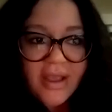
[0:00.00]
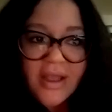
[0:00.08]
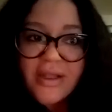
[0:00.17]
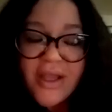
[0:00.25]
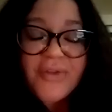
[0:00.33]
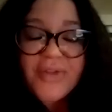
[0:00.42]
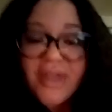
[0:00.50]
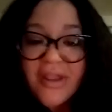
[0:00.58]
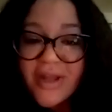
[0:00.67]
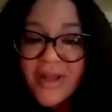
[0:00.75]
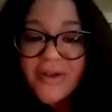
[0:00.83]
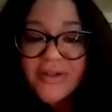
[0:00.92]
No, they're
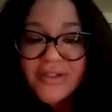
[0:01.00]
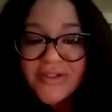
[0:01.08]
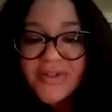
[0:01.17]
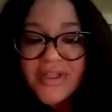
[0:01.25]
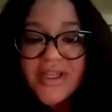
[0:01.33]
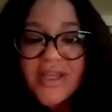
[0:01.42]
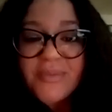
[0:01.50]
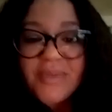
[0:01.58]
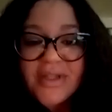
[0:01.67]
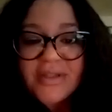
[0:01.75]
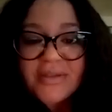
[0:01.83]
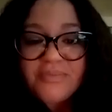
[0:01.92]
not going to do anything
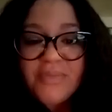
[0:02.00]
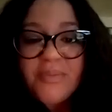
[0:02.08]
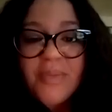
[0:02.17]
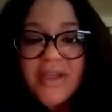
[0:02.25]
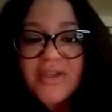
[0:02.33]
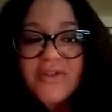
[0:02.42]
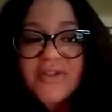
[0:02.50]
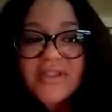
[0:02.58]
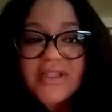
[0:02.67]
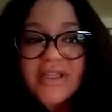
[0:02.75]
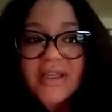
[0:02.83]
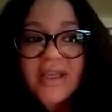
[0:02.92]
but make you
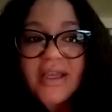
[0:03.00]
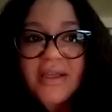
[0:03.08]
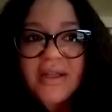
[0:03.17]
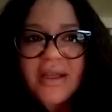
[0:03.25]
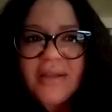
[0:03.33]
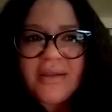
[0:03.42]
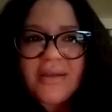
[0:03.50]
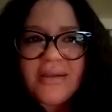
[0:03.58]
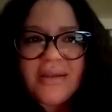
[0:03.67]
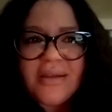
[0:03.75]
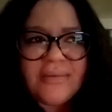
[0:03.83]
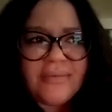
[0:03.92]
sick. And I think
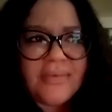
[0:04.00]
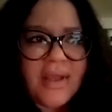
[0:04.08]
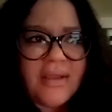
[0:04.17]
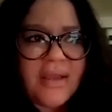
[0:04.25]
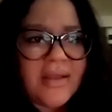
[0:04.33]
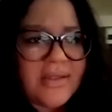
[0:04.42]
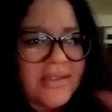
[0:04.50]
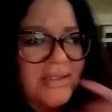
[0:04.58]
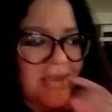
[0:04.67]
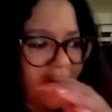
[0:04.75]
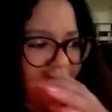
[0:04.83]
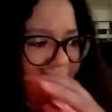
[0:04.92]
that Ayala
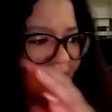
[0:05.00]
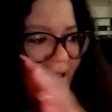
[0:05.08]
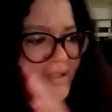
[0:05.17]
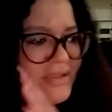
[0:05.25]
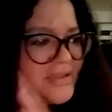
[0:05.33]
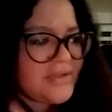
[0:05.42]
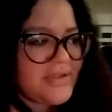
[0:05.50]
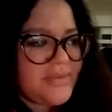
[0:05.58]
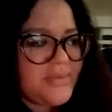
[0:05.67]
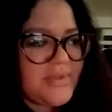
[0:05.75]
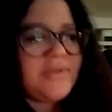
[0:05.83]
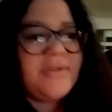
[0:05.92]
said it best. She
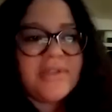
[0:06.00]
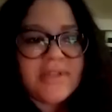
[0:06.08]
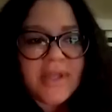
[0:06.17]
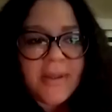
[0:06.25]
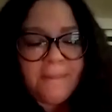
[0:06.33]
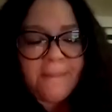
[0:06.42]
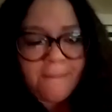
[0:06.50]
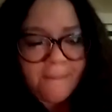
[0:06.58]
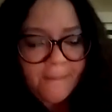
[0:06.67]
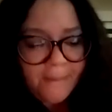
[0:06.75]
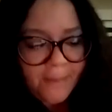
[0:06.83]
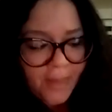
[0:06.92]
was on some
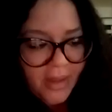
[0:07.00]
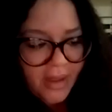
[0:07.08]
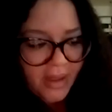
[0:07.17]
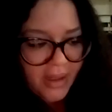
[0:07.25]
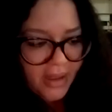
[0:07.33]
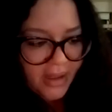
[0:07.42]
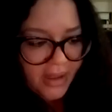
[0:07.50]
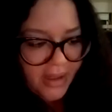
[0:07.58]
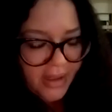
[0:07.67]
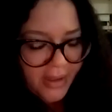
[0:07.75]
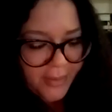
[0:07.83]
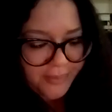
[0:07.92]

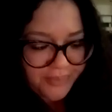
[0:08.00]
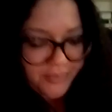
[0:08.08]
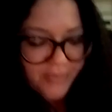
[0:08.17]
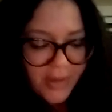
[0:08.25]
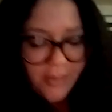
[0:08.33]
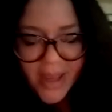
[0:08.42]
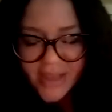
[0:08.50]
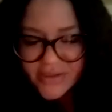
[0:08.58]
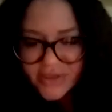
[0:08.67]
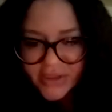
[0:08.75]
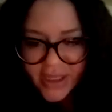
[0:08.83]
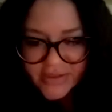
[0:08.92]

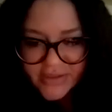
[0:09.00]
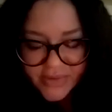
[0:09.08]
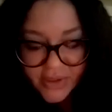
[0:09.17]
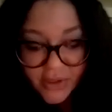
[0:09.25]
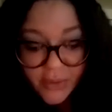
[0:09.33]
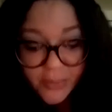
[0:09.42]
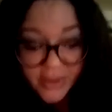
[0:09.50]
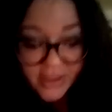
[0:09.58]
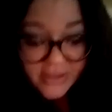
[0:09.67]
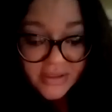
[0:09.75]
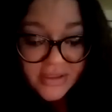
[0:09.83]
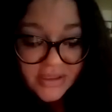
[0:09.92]
masterclass with Oprah,
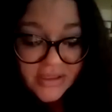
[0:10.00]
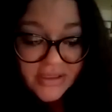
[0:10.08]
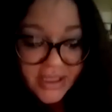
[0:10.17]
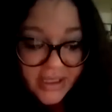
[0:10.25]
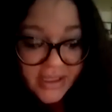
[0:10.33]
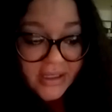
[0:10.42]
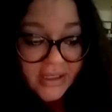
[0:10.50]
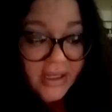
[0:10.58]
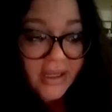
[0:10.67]
and she said,